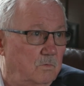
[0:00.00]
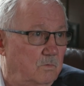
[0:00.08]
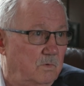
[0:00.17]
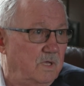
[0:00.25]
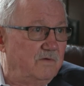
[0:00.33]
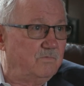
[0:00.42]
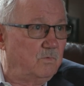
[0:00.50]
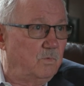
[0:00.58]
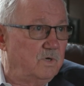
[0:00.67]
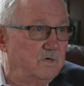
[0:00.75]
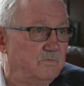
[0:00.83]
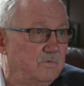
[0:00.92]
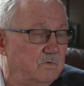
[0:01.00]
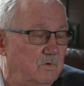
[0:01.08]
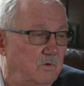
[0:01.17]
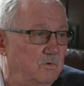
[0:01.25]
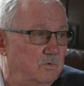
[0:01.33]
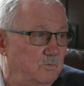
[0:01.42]
we have a wonderful
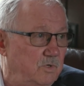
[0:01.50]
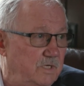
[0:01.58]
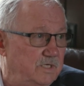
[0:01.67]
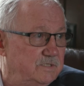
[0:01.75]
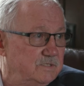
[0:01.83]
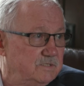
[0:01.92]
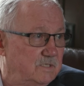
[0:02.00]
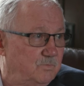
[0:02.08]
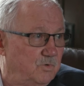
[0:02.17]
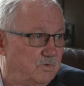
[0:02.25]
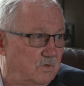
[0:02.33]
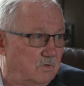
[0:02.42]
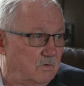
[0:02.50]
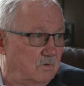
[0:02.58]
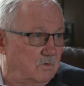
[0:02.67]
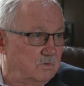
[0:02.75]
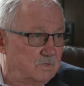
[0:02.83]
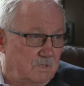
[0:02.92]
grower relationship with our growers.